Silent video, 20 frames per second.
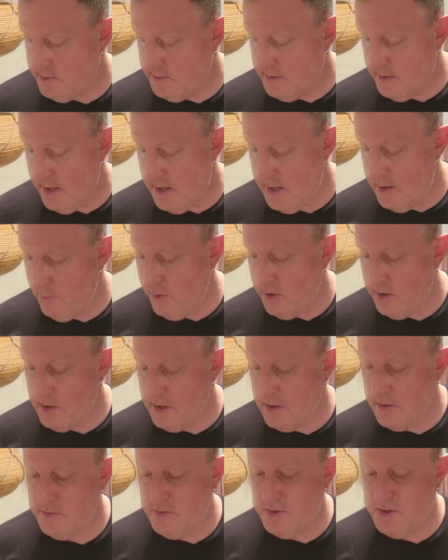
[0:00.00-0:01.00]
We're
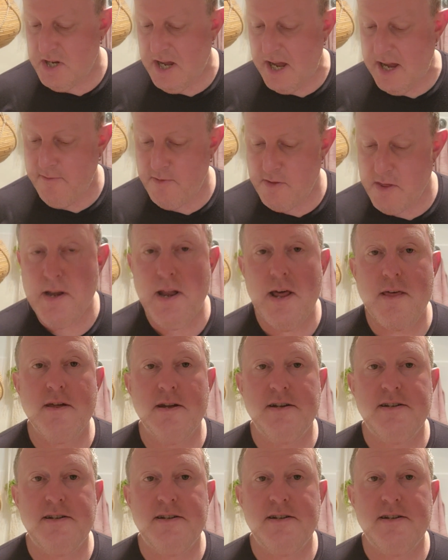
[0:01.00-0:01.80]
going to shave with another